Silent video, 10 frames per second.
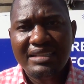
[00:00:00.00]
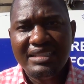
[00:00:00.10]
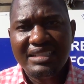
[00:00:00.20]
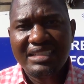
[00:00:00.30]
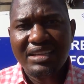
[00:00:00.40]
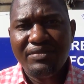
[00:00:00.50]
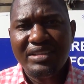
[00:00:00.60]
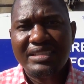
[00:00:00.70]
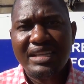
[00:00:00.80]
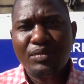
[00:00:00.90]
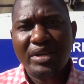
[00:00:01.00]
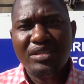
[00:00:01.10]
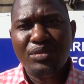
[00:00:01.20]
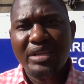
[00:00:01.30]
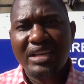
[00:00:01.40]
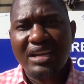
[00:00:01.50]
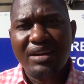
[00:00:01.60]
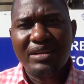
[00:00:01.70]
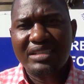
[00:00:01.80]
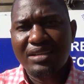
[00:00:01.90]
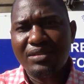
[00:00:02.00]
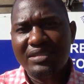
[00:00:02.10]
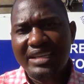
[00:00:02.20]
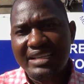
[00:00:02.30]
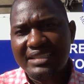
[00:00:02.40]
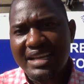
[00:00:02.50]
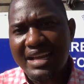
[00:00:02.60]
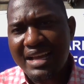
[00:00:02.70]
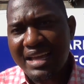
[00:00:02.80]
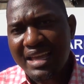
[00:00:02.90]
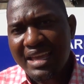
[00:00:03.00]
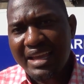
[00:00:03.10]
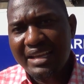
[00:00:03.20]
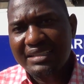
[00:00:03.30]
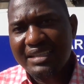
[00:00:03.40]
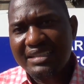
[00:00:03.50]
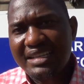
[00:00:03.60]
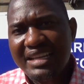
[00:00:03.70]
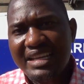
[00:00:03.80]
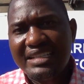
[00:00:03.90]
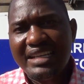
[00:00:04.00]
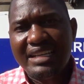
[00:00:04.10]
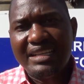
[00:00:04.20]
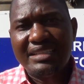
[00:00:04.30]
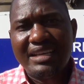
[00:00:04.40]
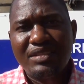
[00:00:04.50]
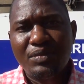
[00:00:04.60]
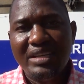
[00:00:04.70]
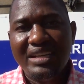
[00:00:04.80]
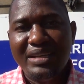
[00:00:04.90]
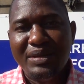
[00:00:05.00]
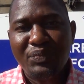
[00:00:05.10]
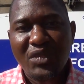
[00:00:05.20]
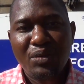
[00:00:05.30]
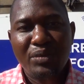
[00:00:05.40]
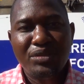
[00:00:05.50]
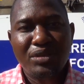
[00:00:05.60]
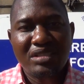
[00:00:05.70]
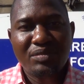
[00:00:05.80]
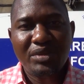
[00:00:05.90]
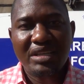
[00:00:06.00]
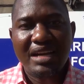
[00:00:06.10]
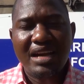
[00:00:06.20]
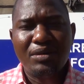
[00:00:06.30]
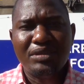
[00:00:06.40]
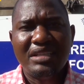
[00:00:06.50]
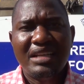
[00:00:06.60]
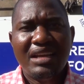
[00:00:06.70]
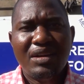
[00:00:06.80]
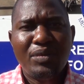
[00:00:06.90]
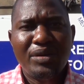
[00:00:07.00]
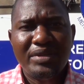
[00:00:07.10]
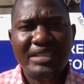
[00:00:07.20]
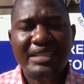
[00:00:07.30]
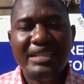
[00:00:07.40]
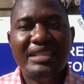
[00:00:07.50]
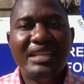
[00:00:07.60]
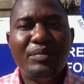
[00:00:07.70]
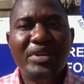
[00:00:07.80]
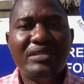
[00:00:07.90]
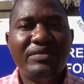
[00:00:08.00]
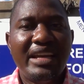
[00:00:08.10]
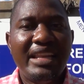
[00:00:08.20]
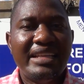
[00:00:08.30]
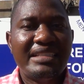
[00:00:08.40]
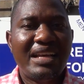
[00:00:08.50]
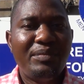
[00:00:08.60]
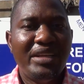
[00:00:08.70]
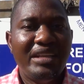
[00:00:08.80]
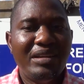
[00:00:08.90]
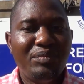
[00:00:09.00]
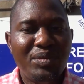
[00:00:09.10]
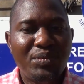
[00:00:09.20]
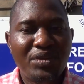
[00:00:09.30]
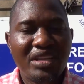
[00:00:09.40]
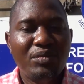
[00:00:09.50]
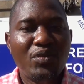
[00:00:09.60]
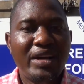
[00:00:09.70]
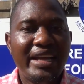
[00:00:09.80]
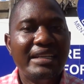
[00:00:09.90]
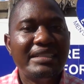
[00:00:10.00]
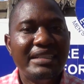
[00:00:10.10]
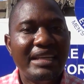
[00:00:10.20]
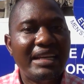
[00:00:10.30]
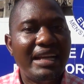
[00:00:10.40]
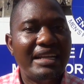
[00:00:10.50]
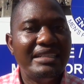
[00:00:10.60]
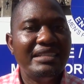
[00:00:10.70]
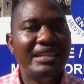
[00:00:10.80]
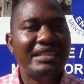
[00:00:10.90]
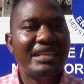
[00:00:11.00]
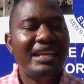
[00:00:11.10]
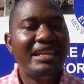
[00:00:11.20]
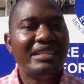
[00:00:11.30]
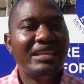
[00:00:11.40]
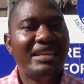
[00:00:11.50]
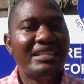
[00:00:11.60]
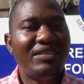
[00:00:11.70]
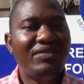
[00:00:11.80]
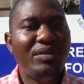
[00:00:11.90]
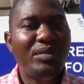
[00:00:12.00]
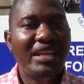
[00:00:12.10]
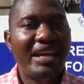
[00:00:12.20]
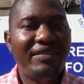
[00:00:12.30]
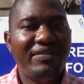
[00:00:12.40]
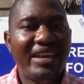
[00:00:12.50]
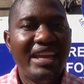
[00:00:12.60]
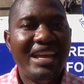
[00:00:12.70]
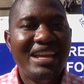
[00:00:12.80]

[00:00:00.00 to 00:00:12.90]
disservice that we are doing ourselves as a nation is that we don't speak out when we see gender-based violence happening. People keep quiet, they regard it as a family affair.